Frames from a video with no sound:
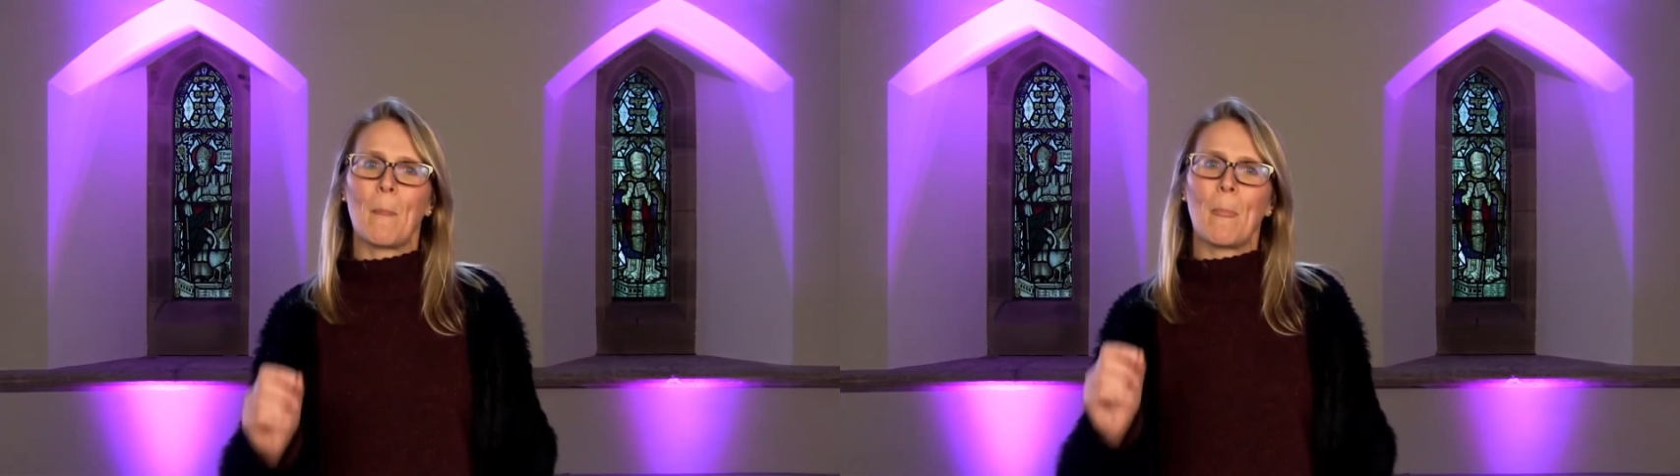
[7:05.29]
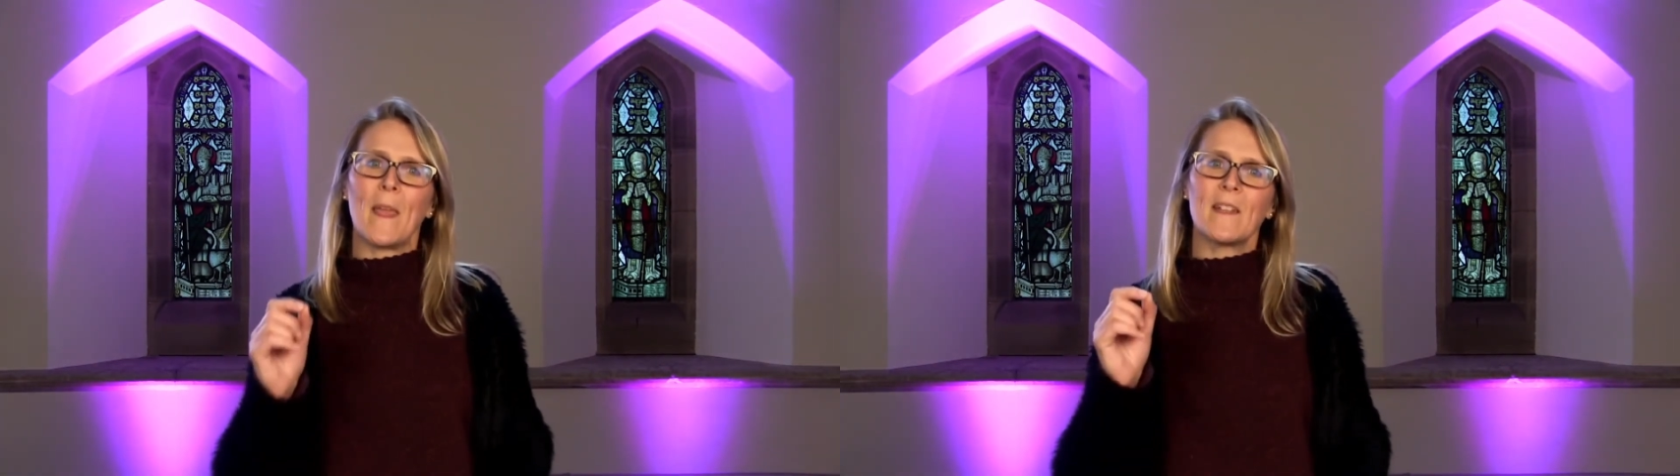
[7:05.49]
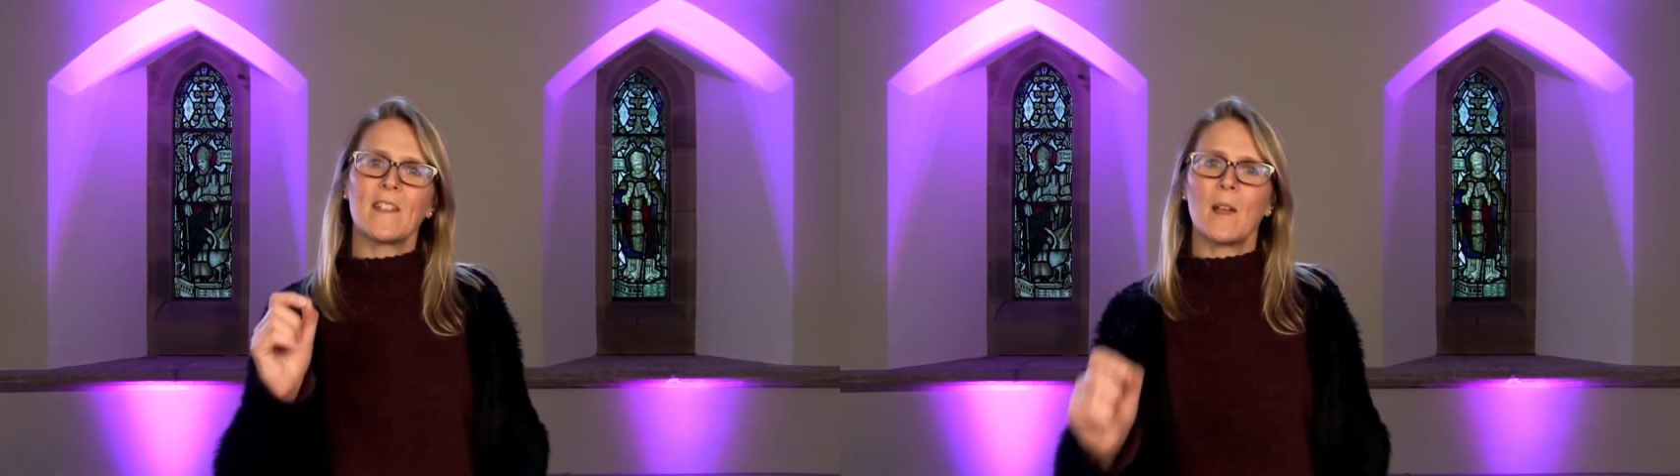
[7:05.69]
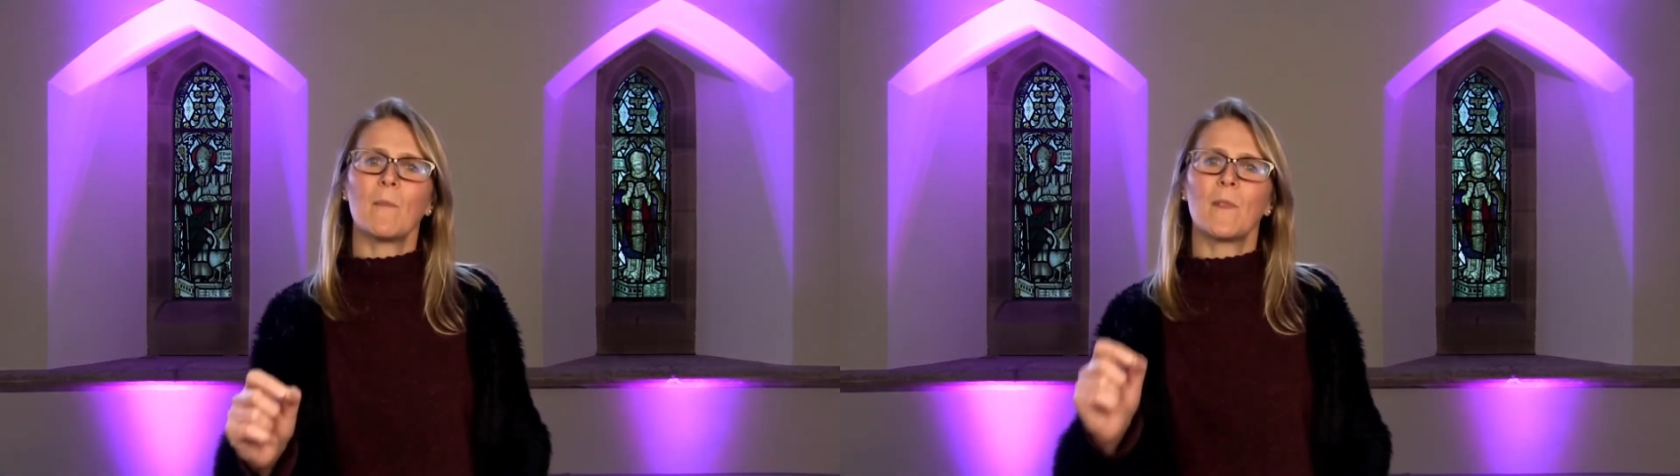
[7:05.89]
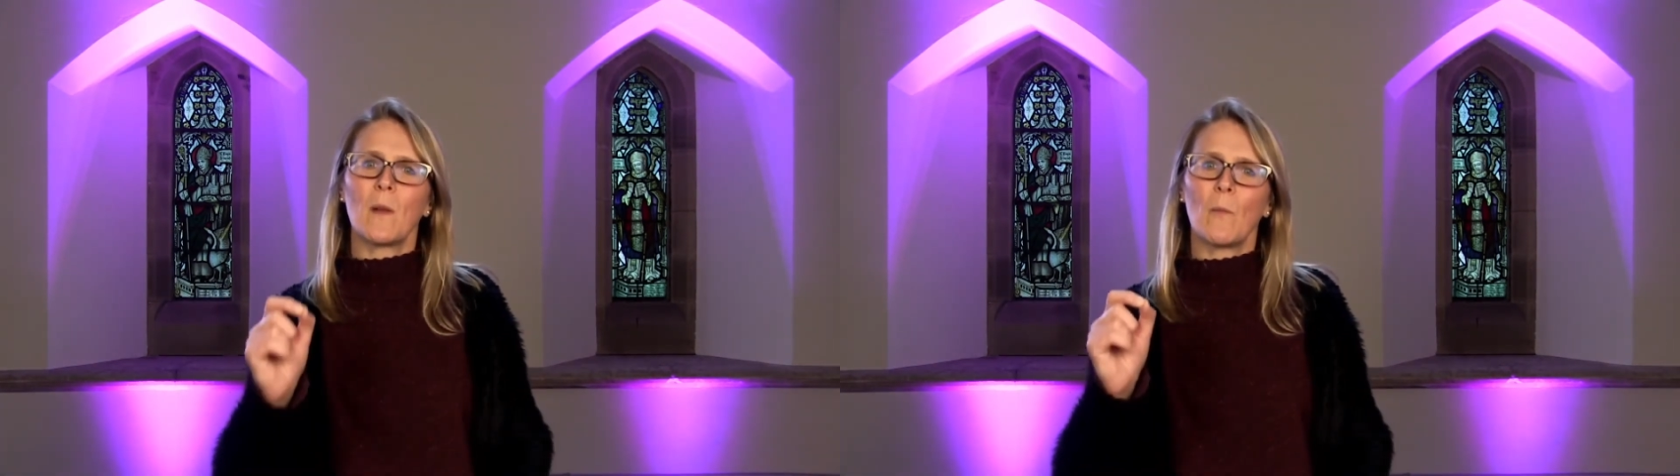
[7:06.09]
is
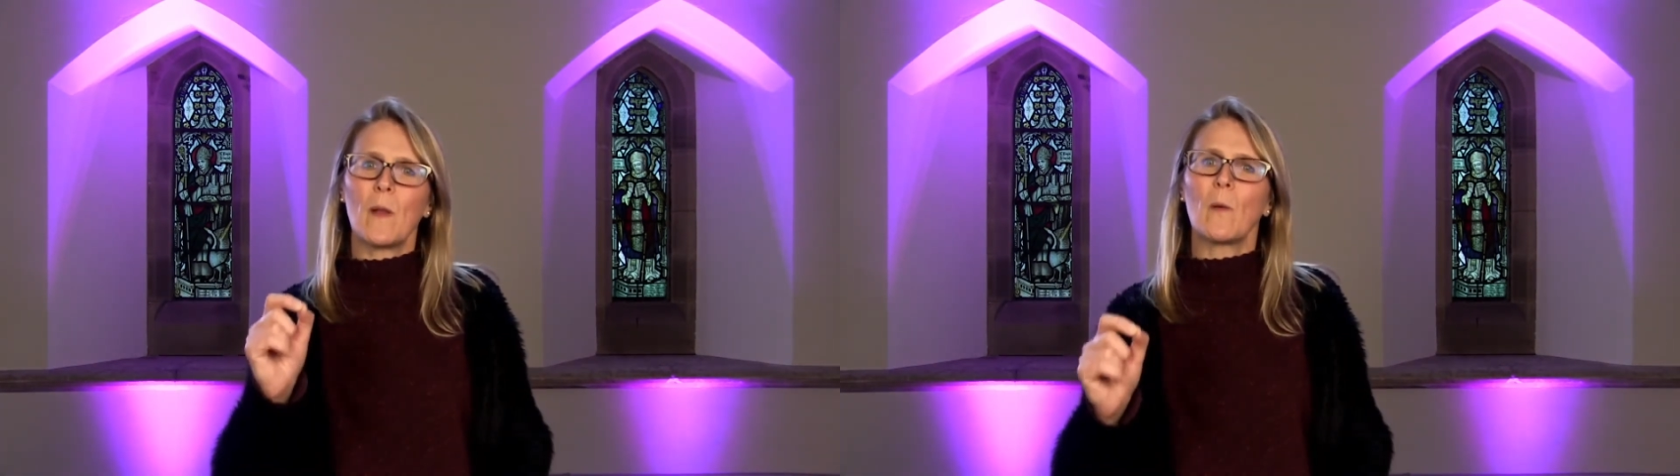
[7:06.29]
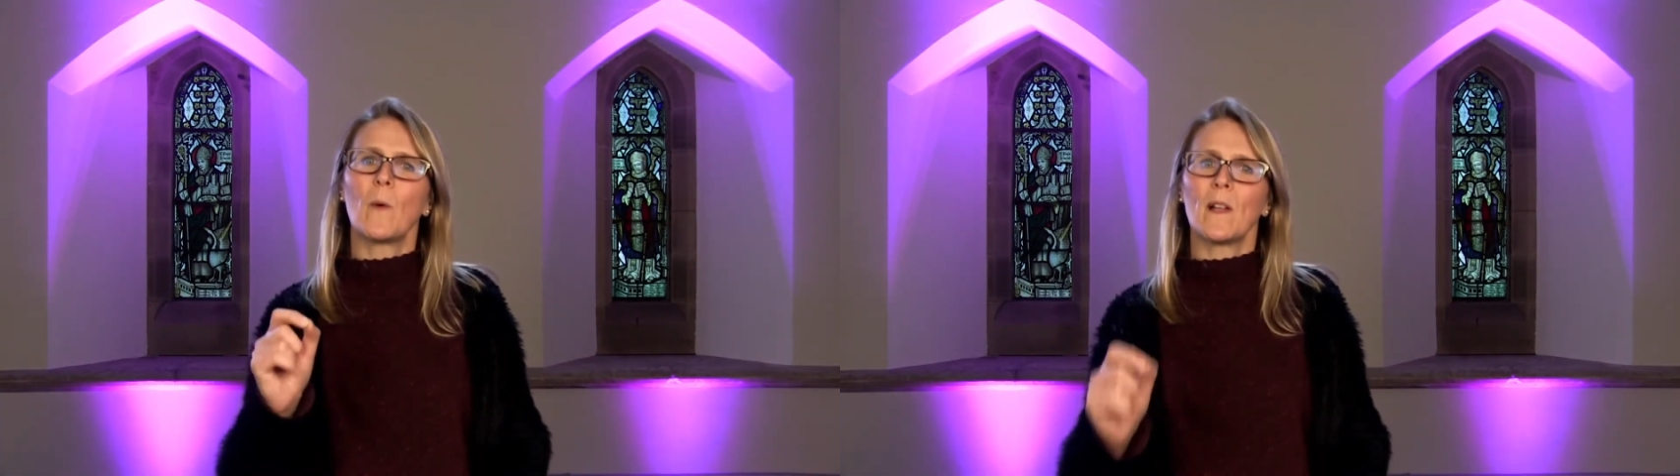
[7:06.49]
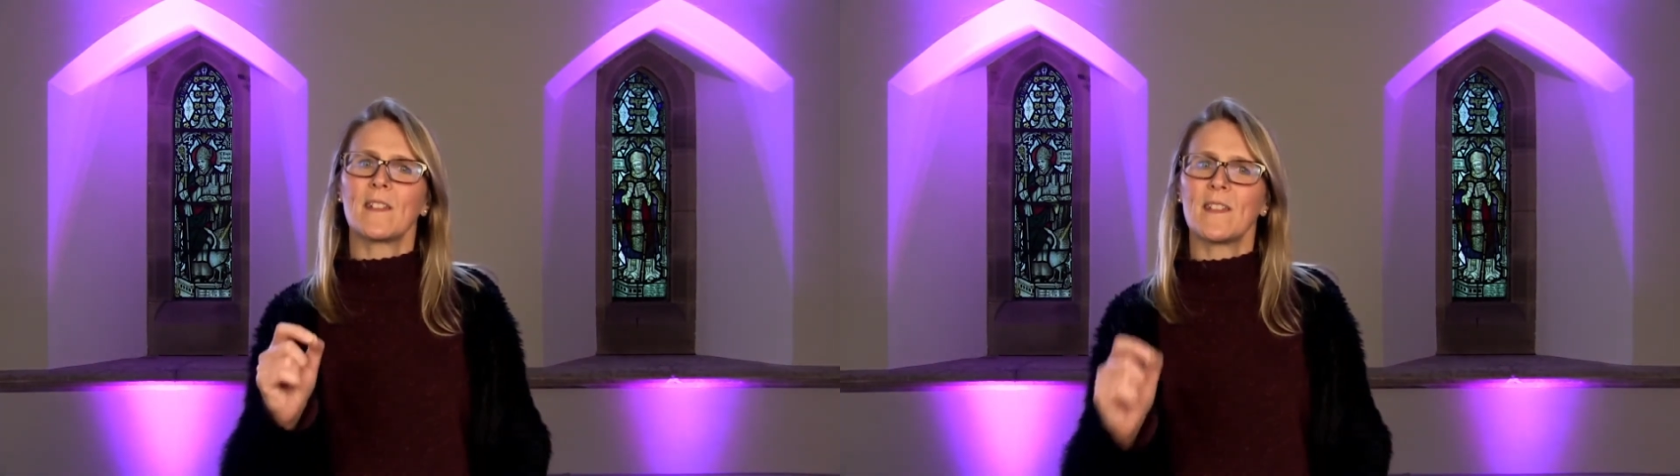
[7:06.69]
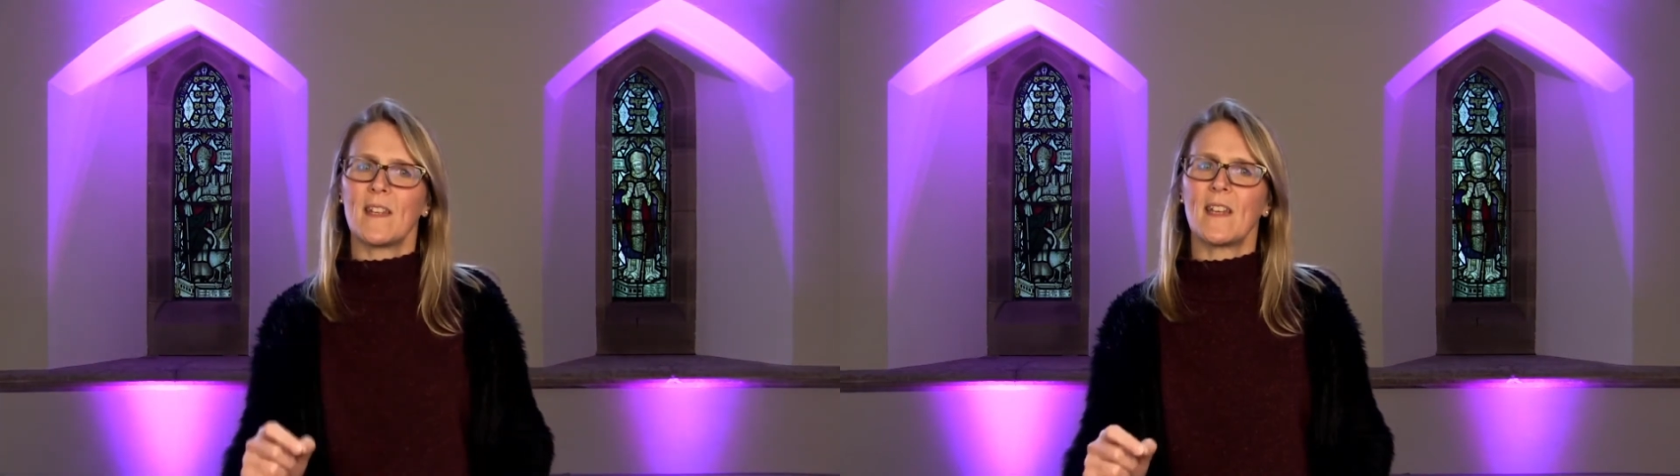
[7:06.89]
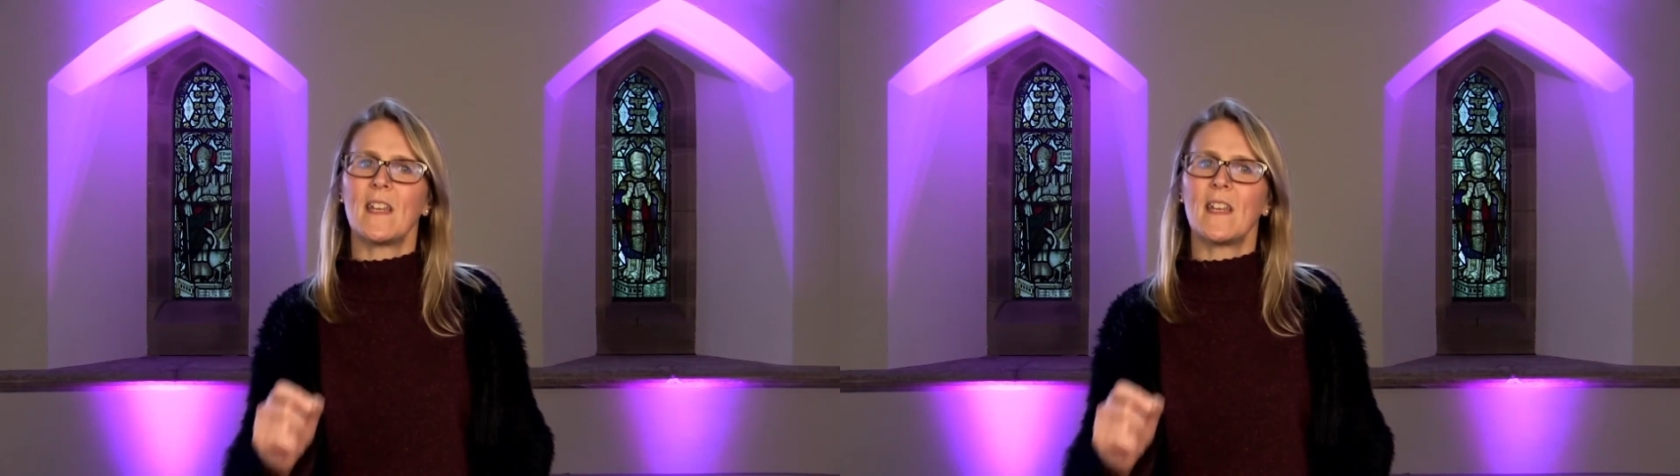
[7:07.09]
something we will see